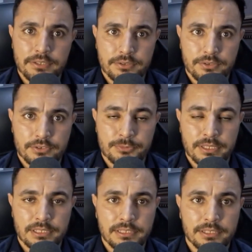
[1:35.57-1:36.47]
here,
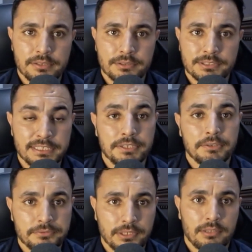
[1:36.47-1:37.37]
especially the city
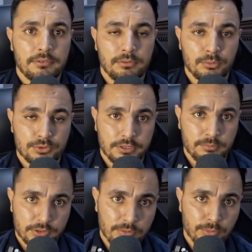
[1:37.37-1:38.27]
of Al-Andalus,
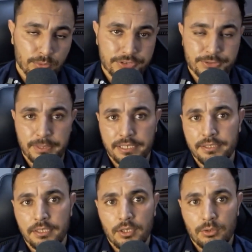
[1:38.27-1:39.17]
the Muslim
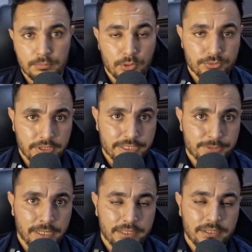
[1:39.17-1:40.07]
Spain, the modern-day
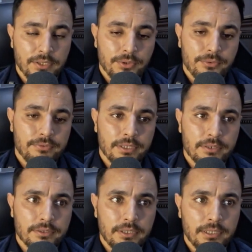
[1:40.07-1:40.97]
Spain.
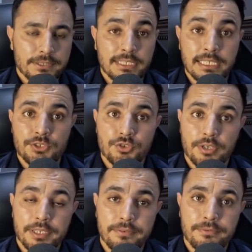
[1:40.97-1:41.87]
Their science
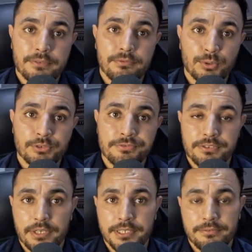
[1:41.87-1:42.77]
tribe, their
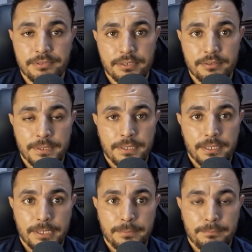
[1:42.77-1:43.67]
philosophy tribe, their
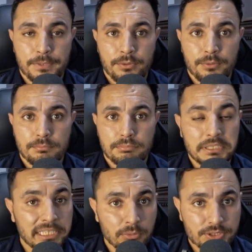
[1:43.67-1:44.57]

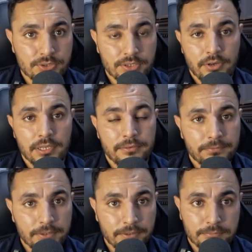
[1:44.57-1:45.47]
linguistic
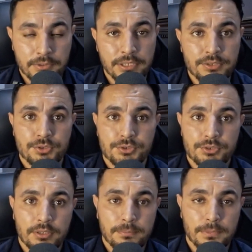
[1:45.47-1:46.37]
tribe, religious